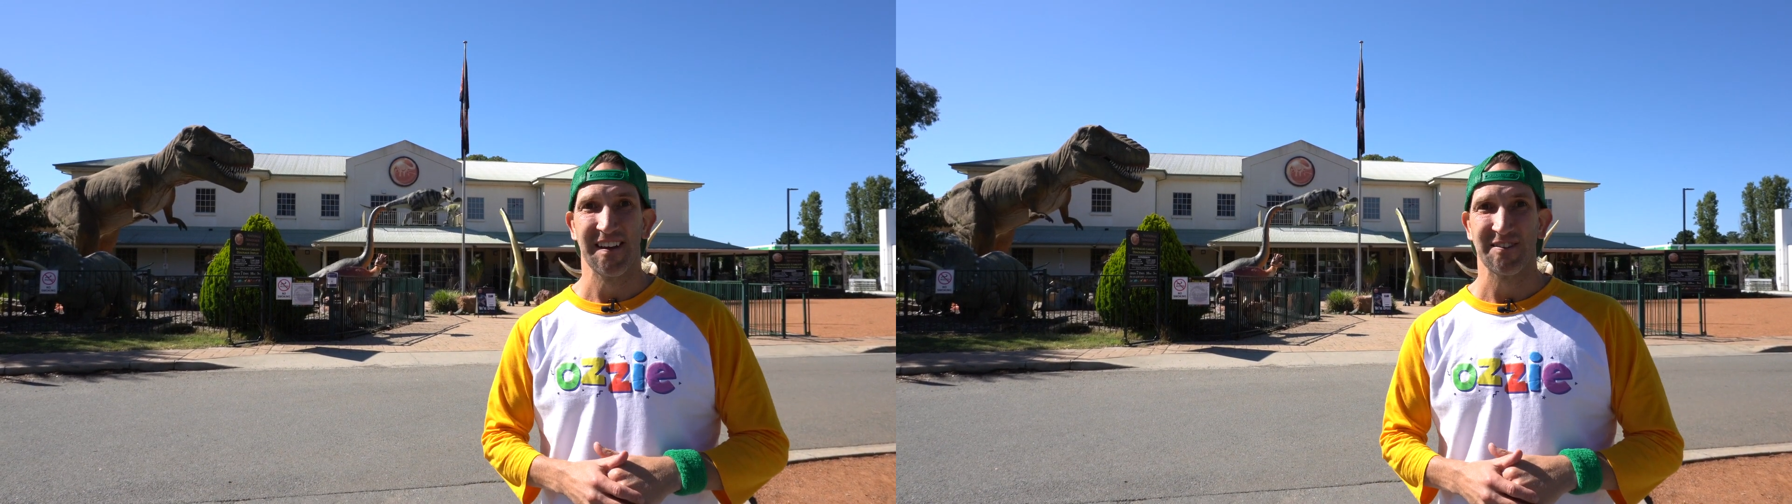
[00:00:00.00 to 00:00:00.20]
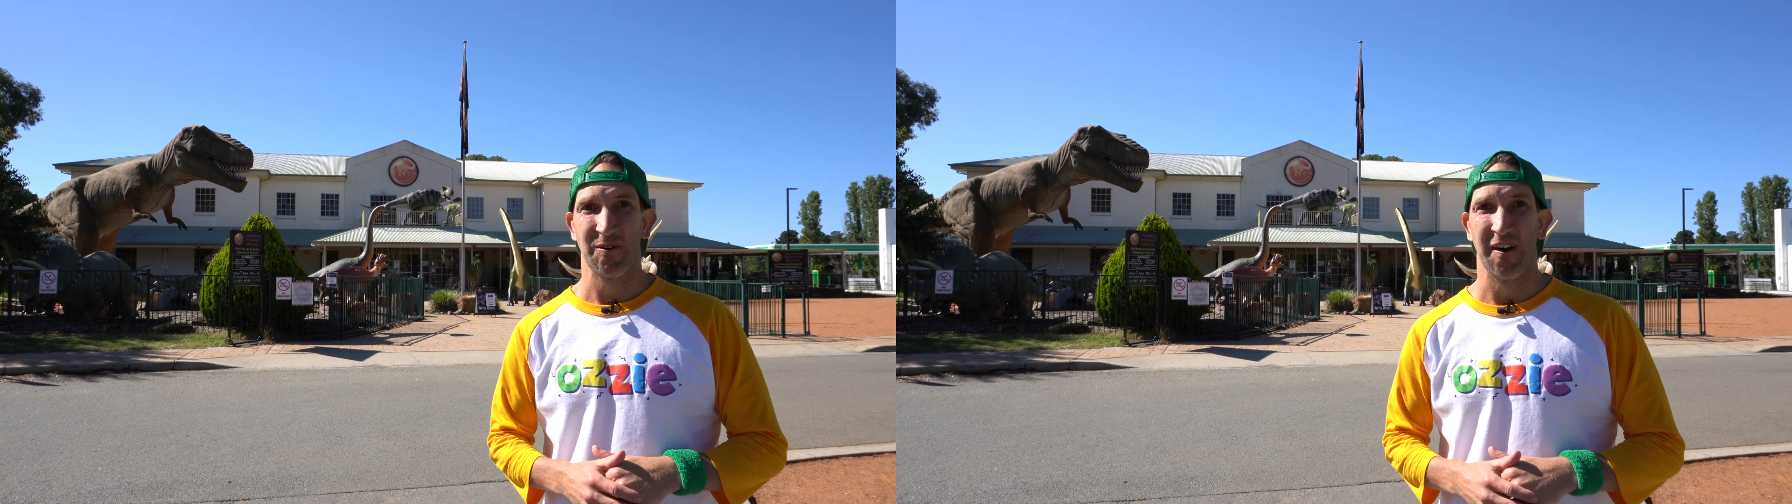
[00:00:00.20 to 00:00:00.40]

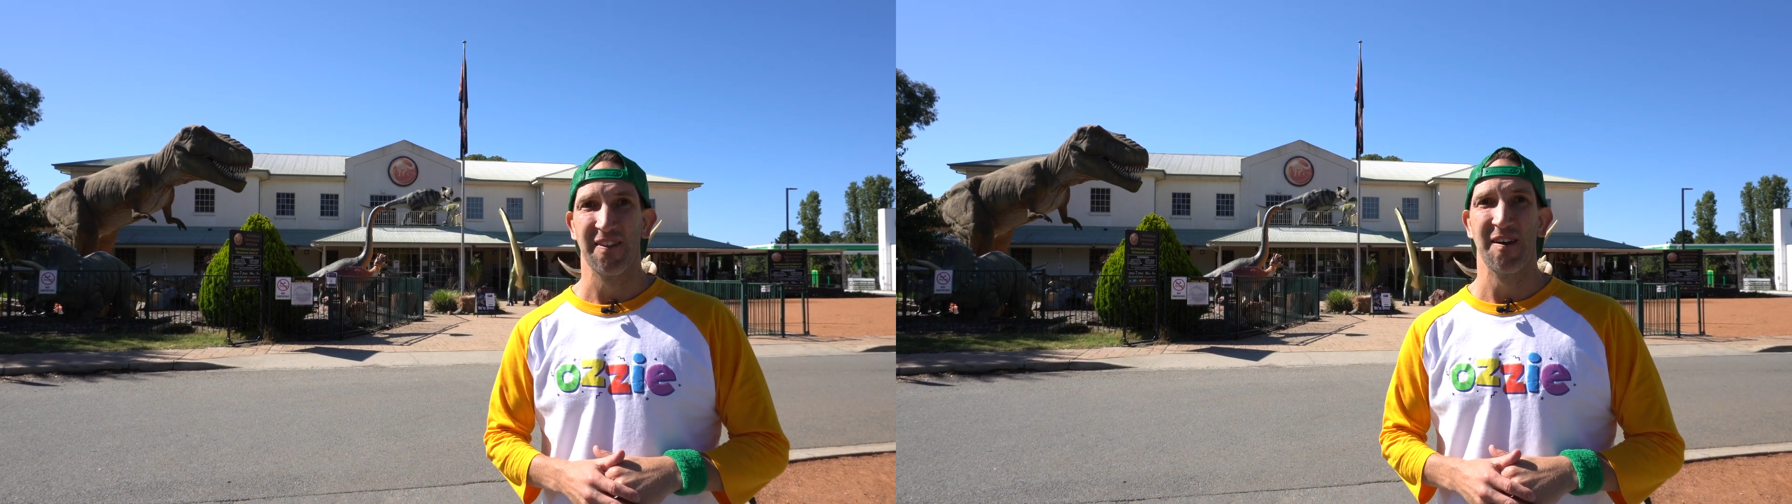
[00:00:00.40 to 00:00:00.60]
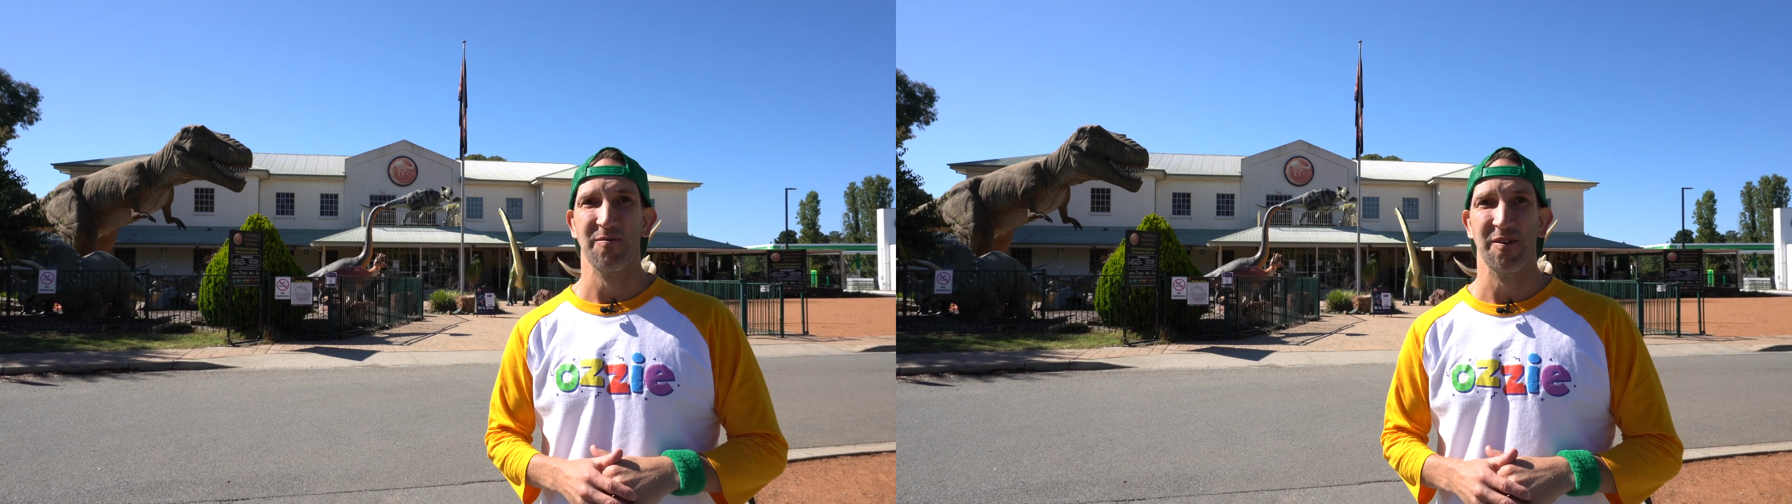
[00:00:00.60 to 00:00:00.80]
That's right,
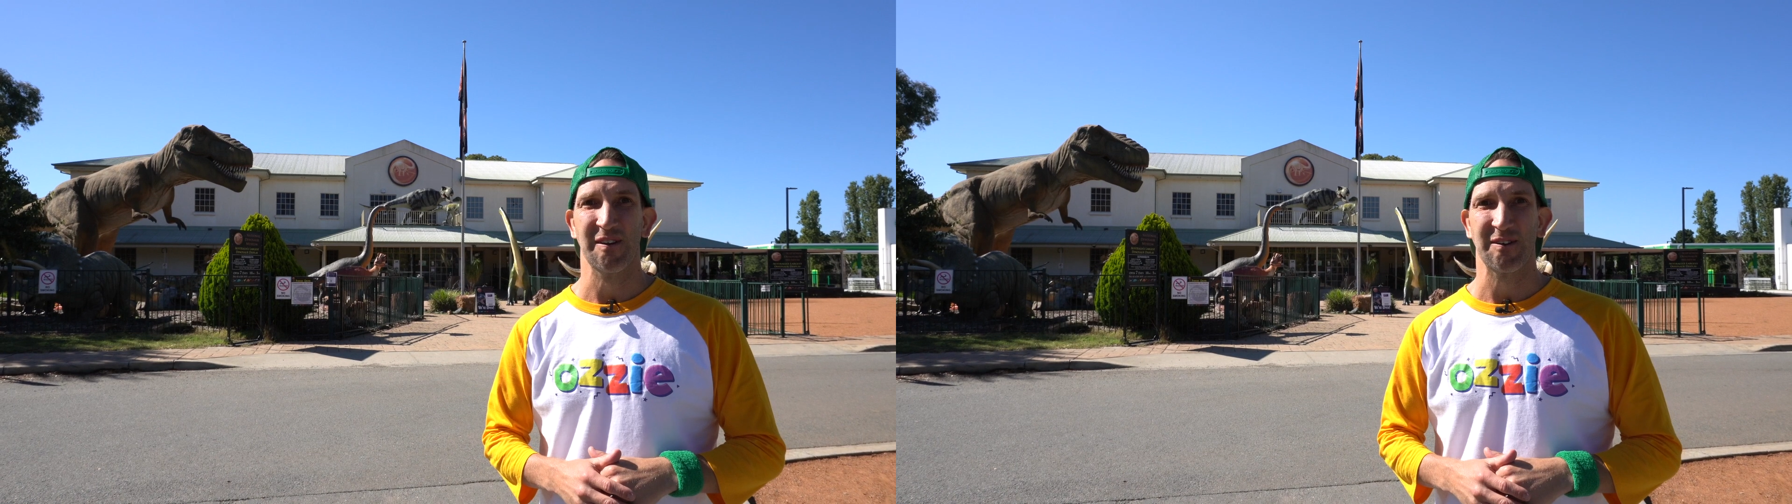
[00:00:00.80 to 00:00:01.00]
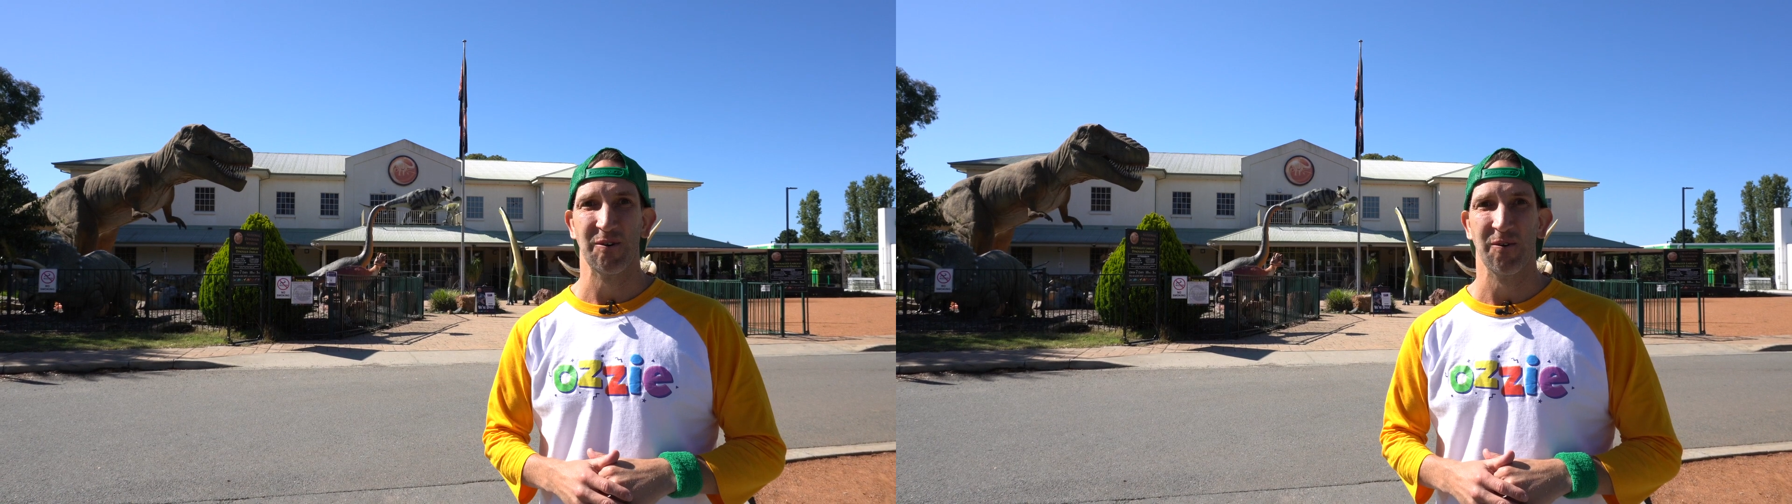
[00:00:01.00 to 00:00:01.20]
they're
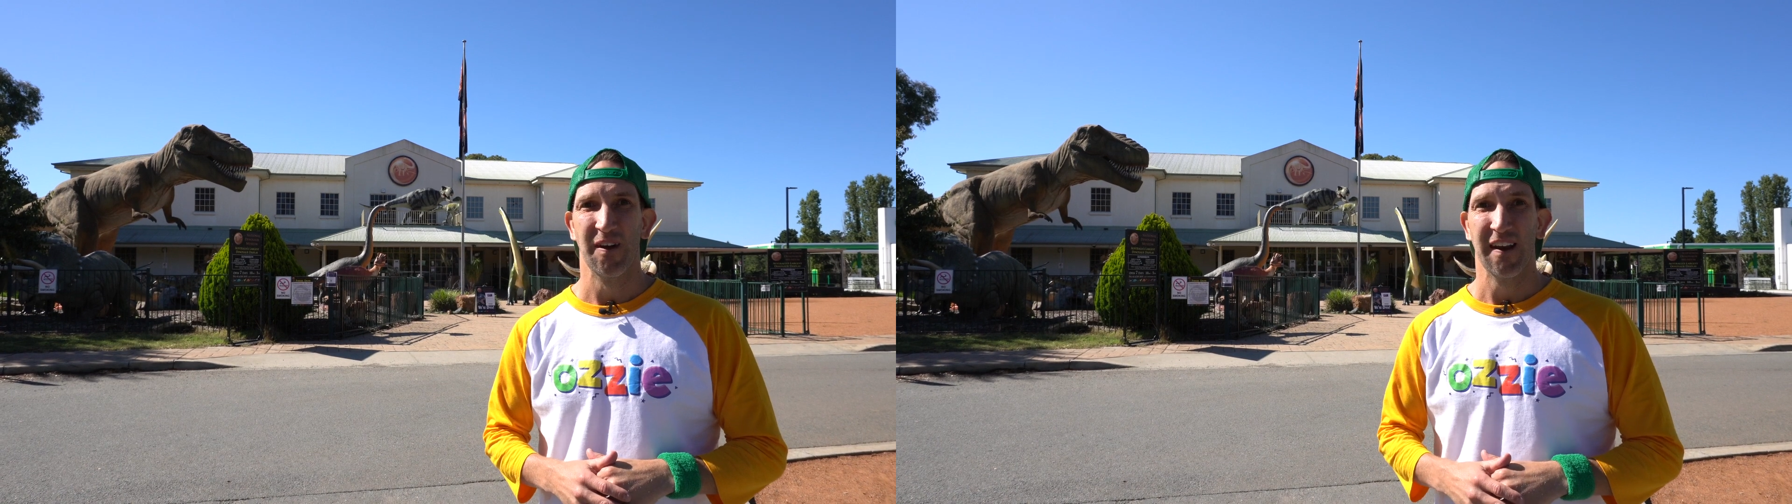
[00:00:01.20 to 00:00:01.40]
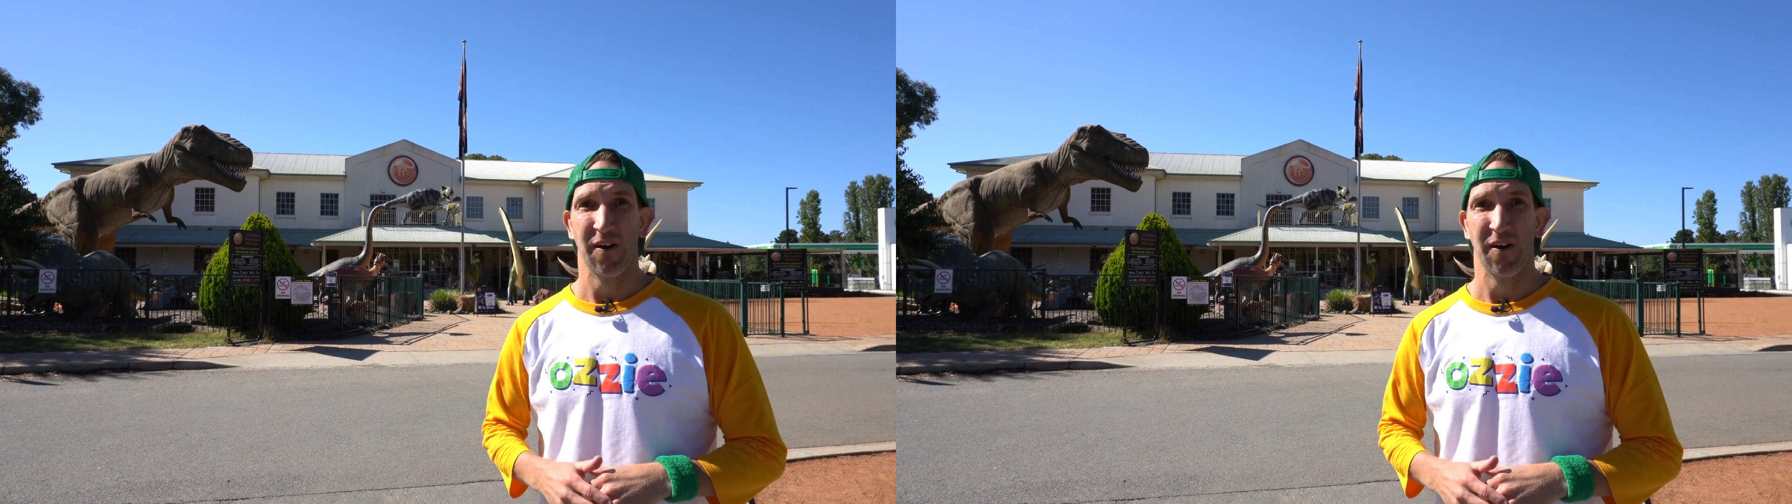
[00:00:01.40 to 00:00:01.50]
really cool.